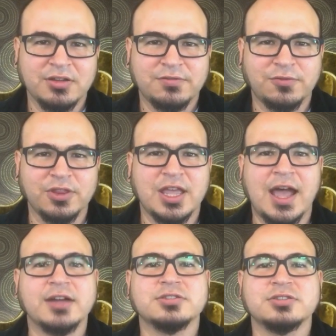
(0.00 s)
for the
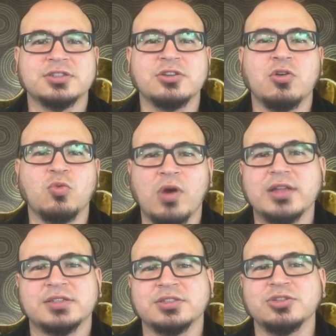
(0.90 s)
actor to know
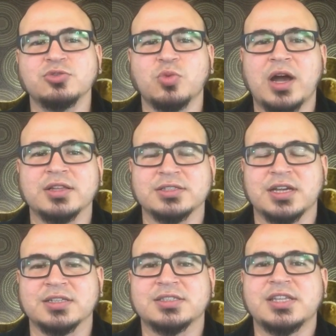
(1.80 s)
what to do while he's
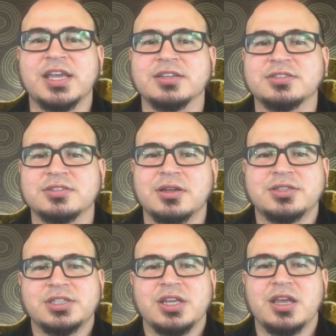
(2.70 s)
on stage. You
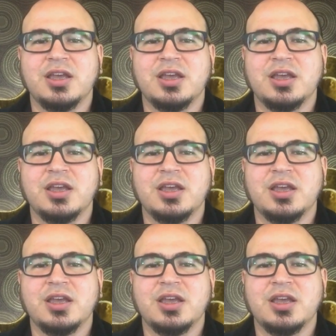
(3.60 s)
see,